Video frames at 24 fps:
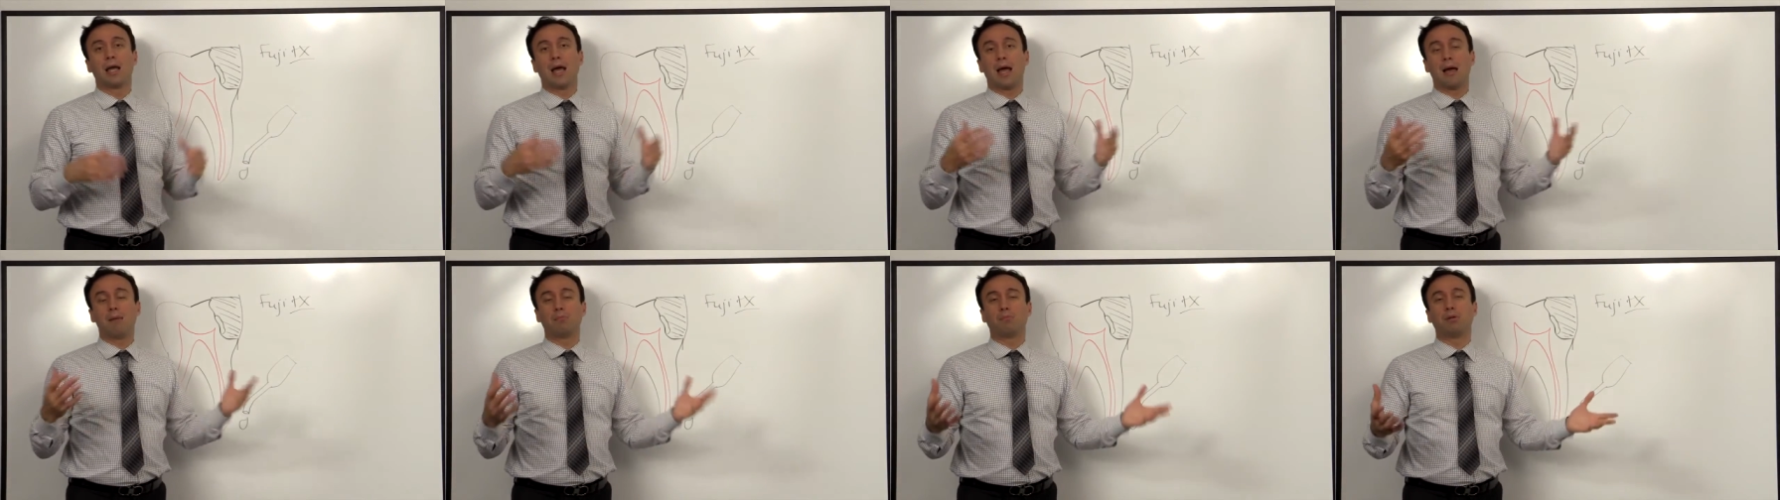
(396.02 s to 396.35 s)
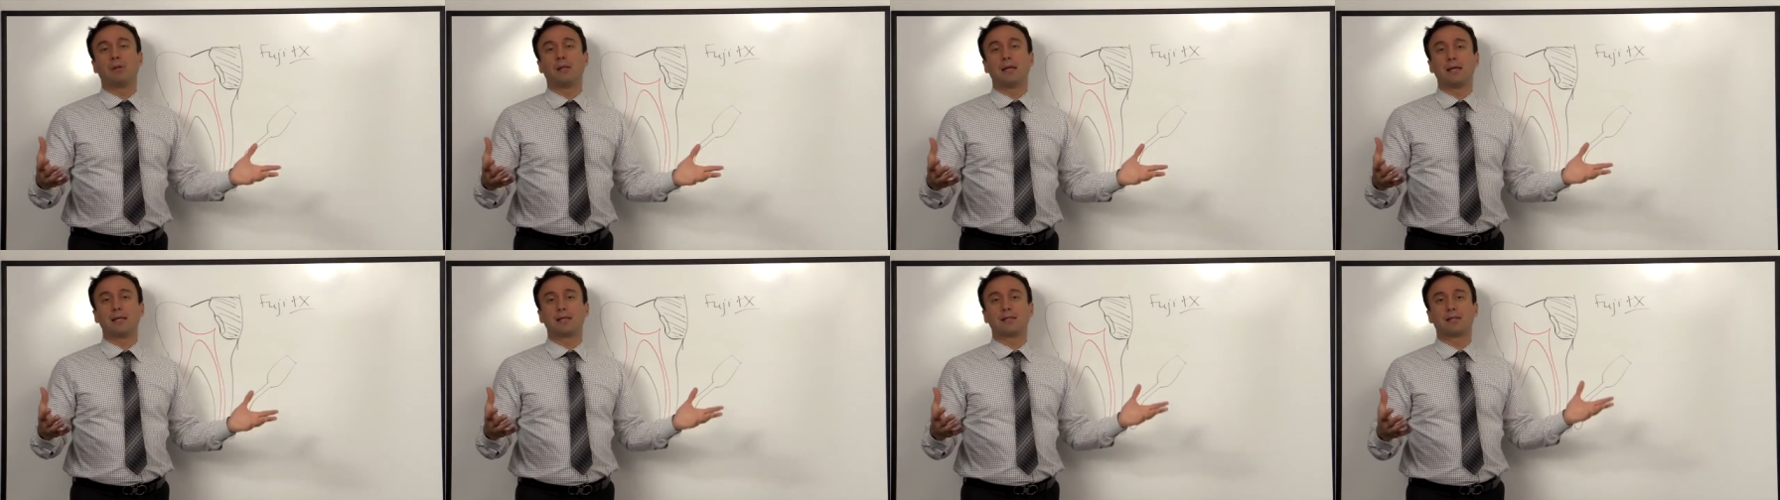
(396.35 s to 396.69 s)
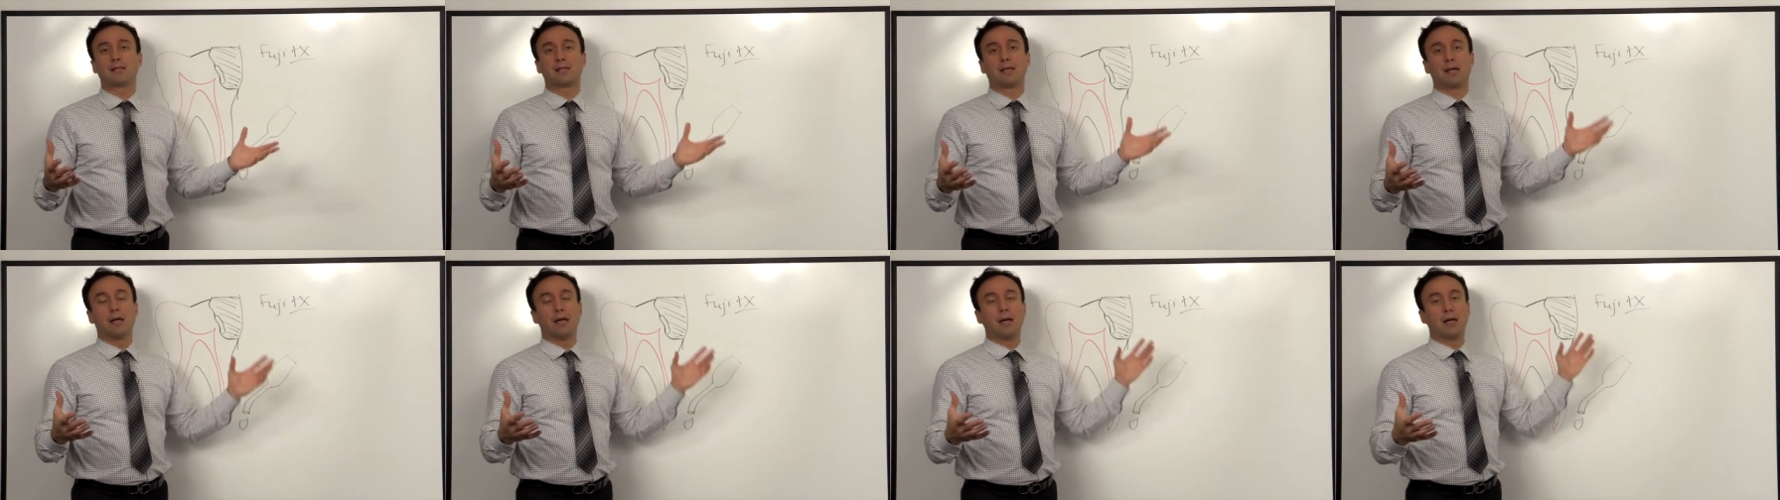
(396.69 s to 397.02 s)
and
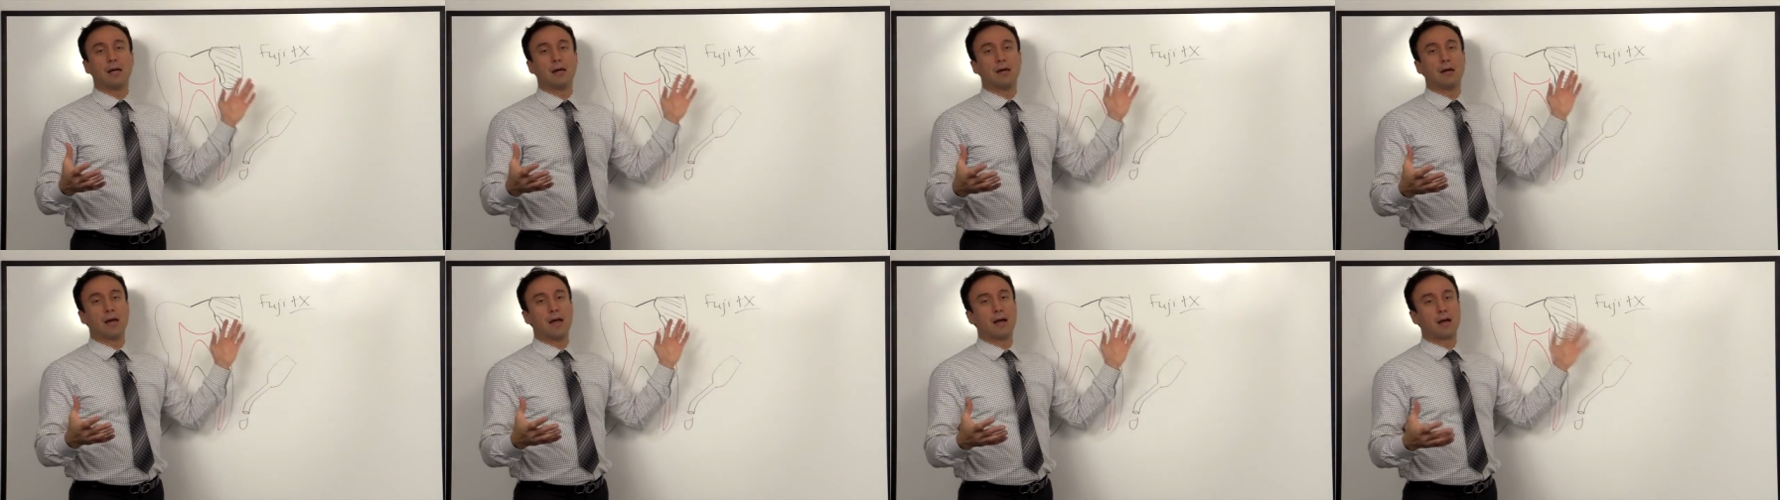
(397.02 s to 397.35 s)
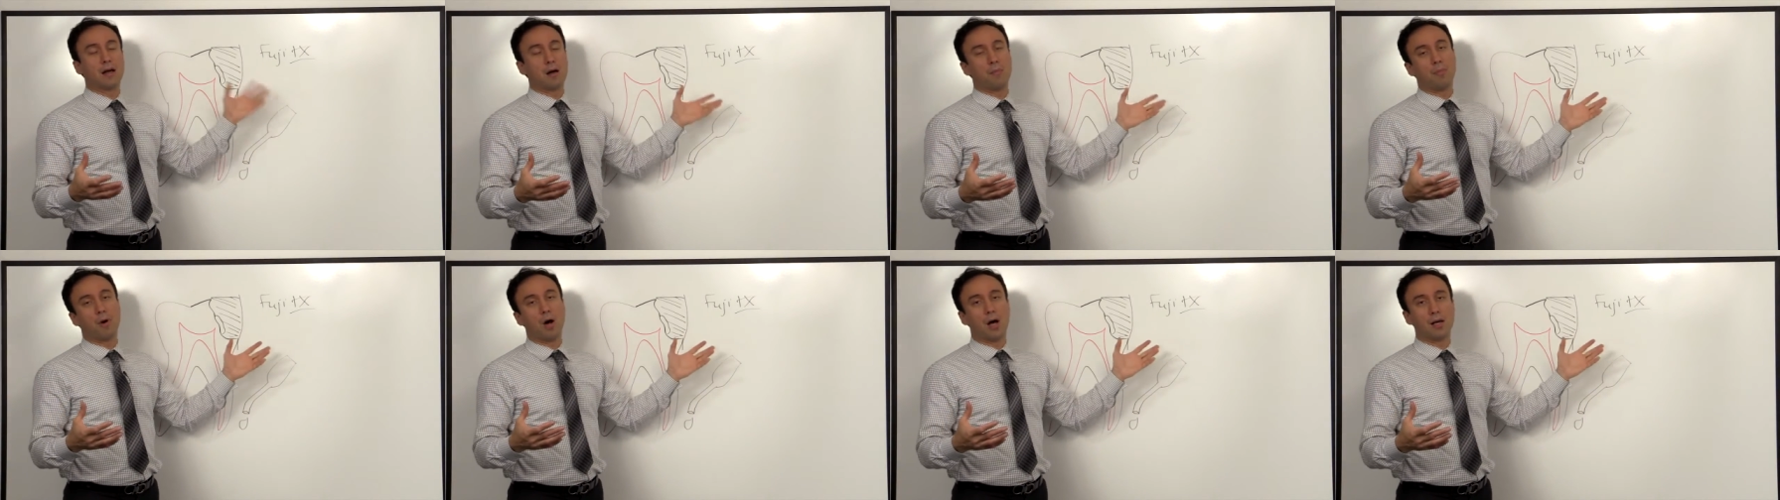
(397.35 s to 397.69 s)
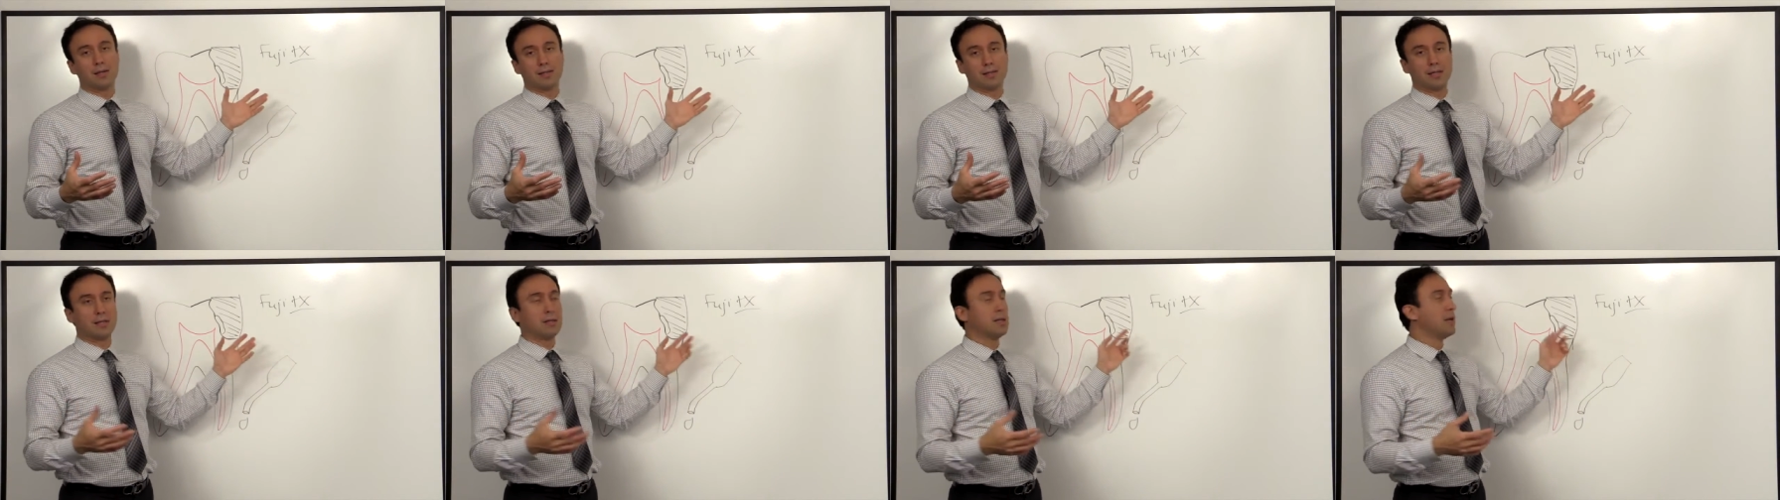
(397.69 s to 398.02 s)
place uh, a
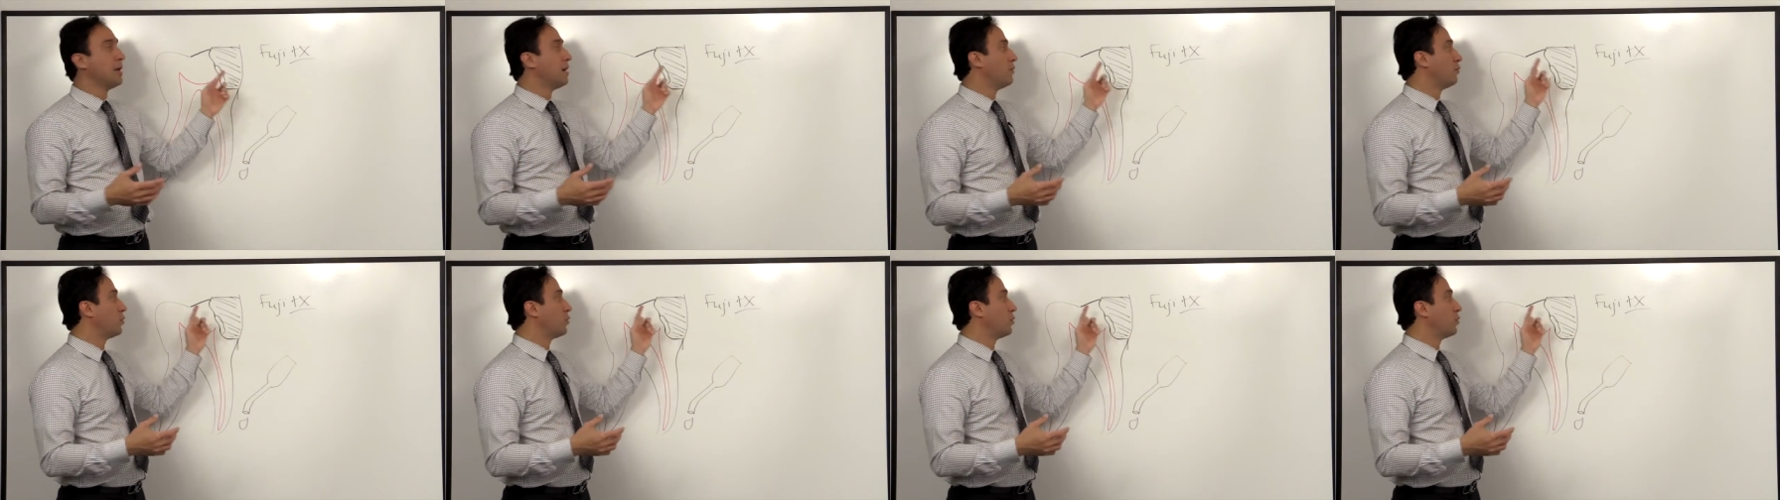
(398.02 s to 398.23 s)
composite